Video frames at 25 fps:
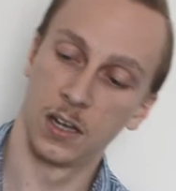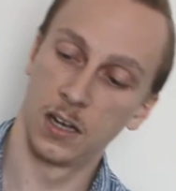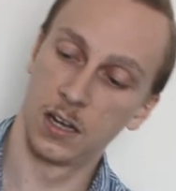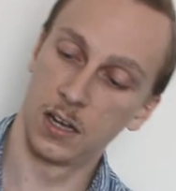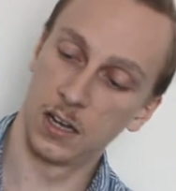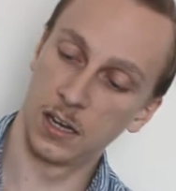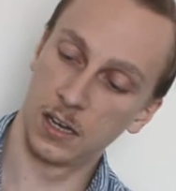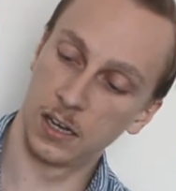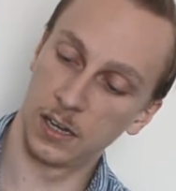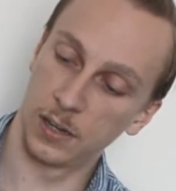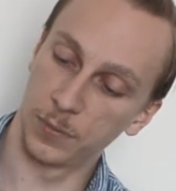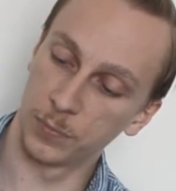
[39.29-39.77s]

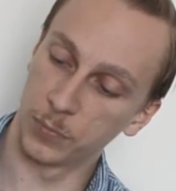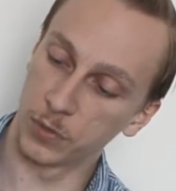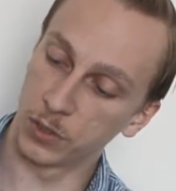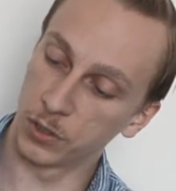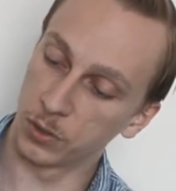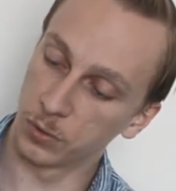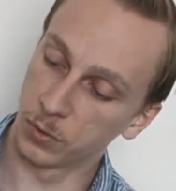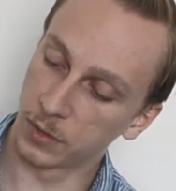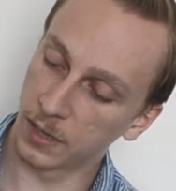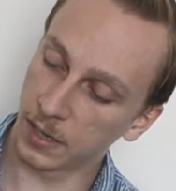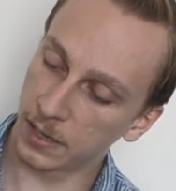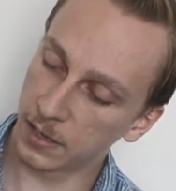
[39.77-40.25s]

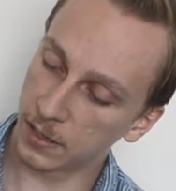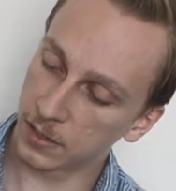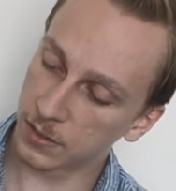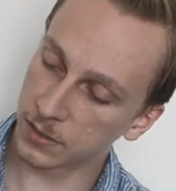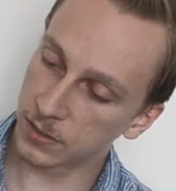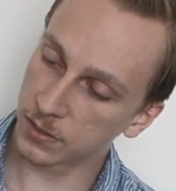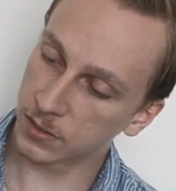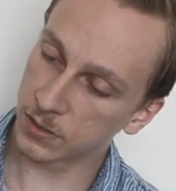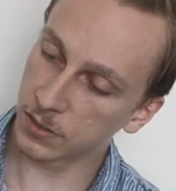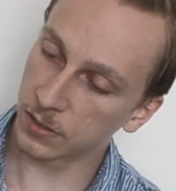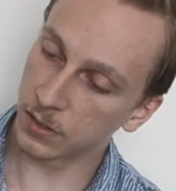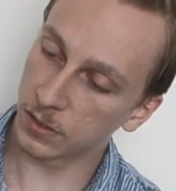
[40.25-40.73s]
You
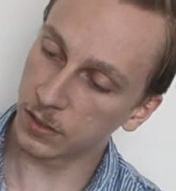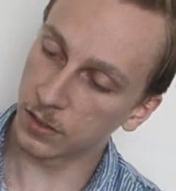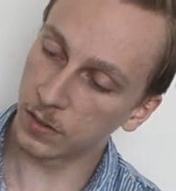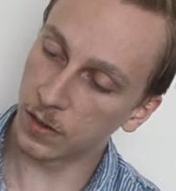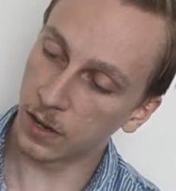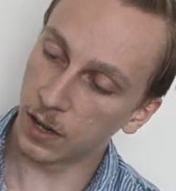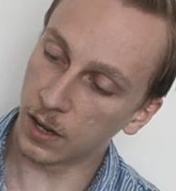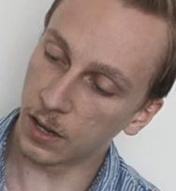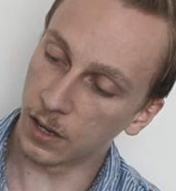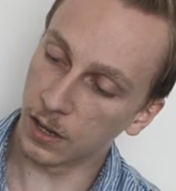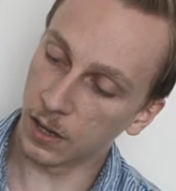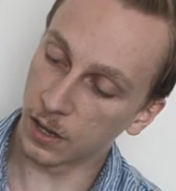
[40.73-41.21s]
get
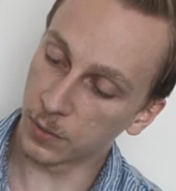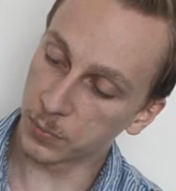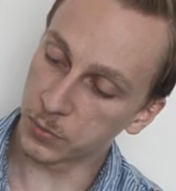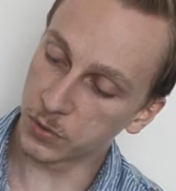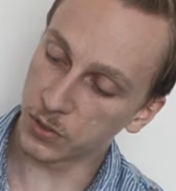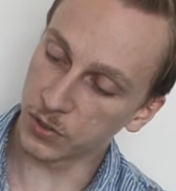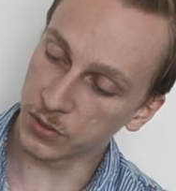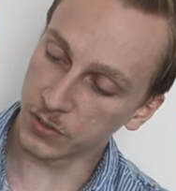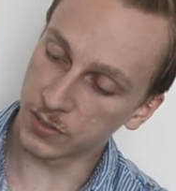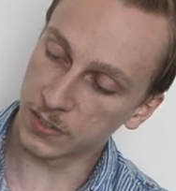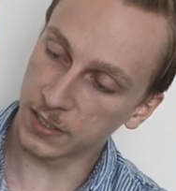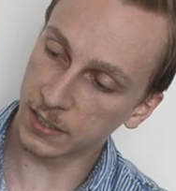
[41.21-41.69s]
up
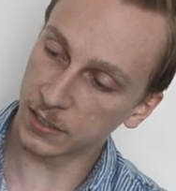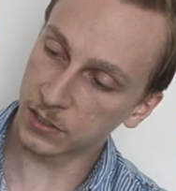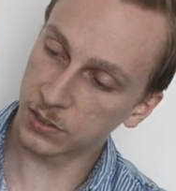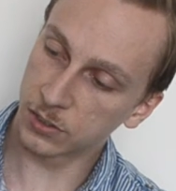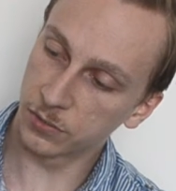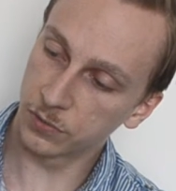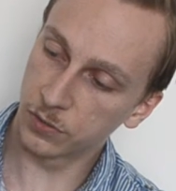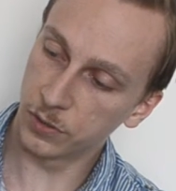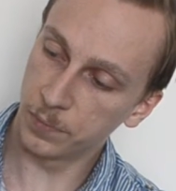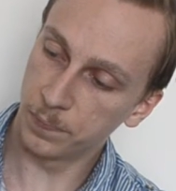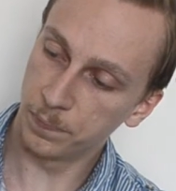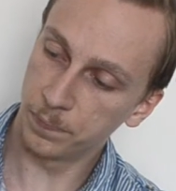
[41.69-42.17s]
to 6
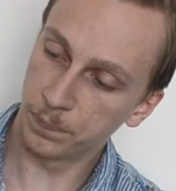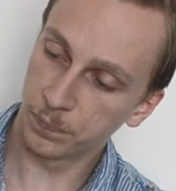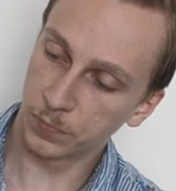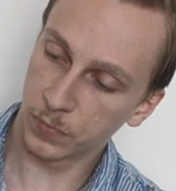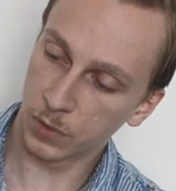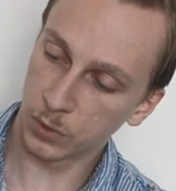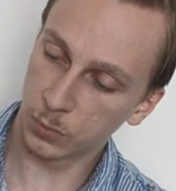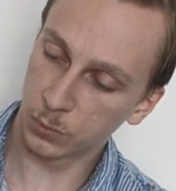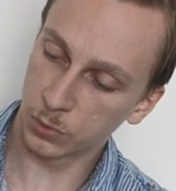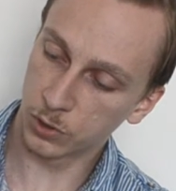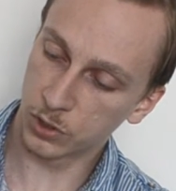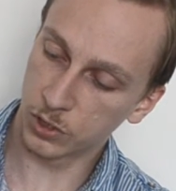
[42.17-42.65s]
of them,
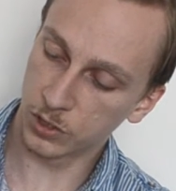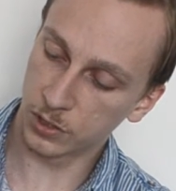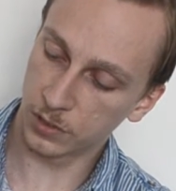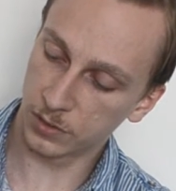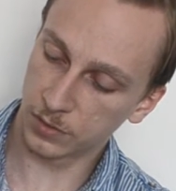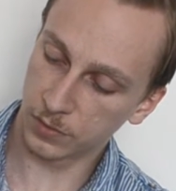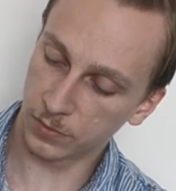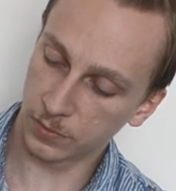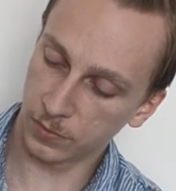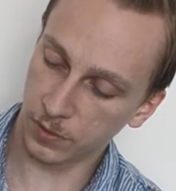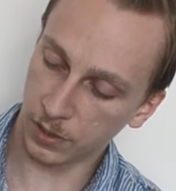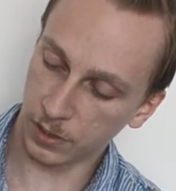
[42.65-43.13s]
which is
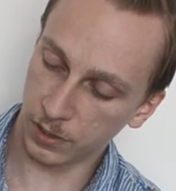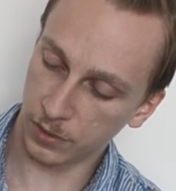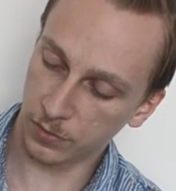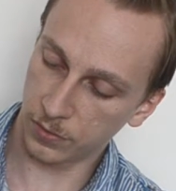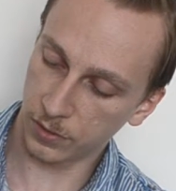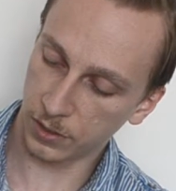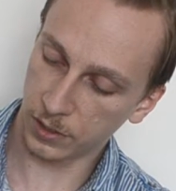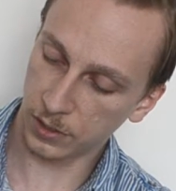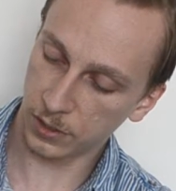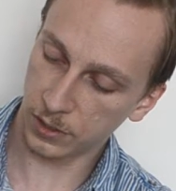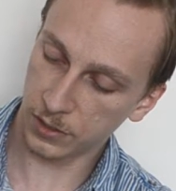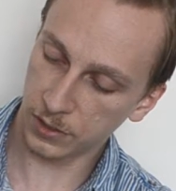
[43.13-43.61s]

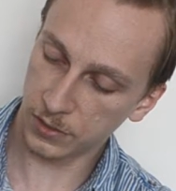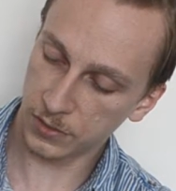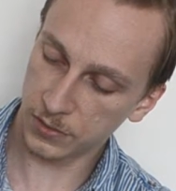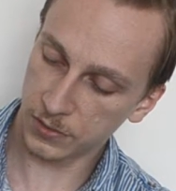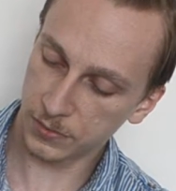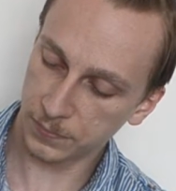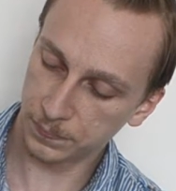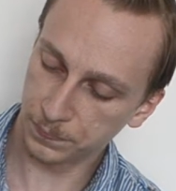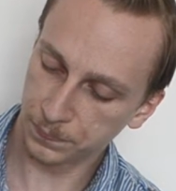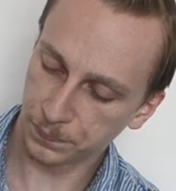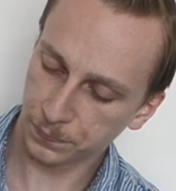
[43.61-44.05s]
very nice,